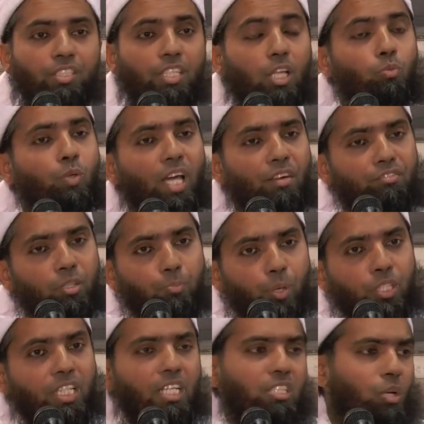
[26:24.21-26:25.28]
that we have to
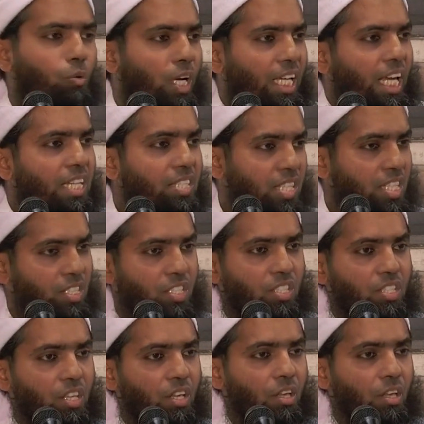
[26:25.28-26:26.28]
protect our gazes.